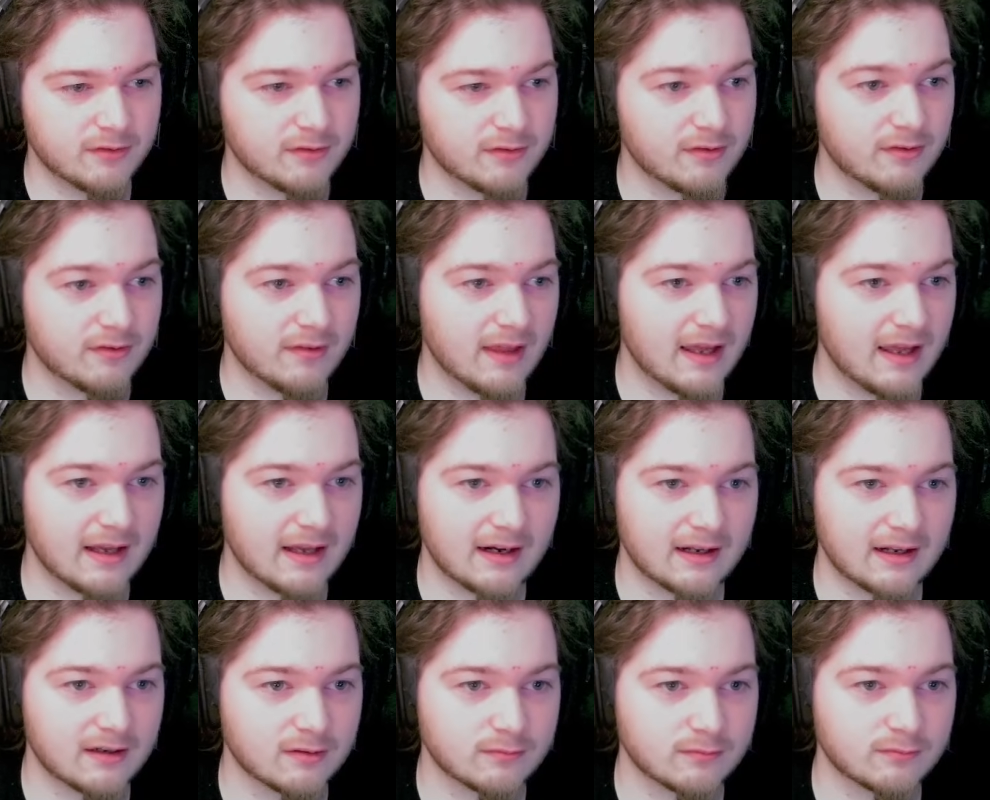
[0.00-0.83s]
than that,
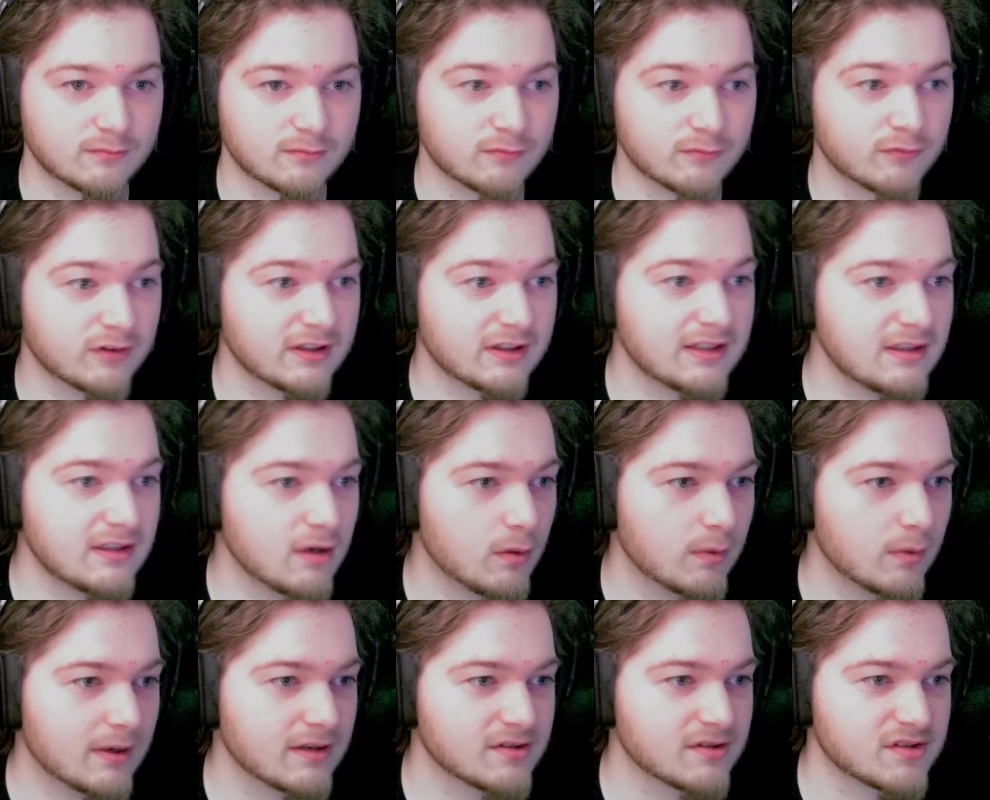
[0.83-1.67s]
I don't really
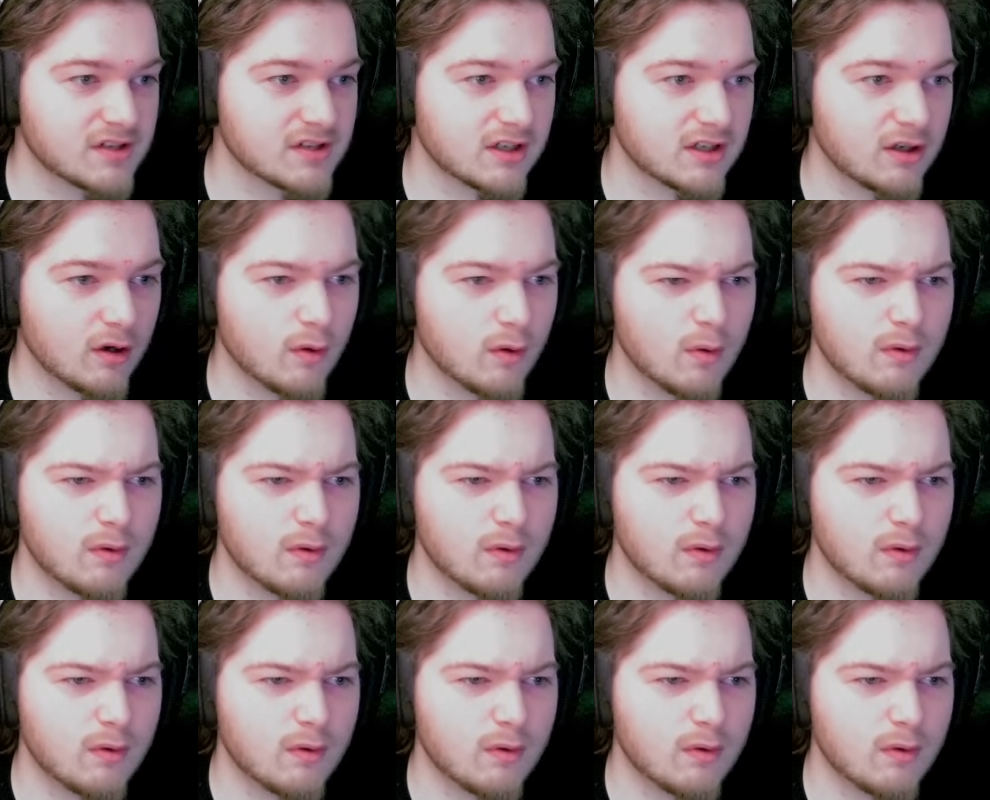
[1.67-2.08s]
know what else to go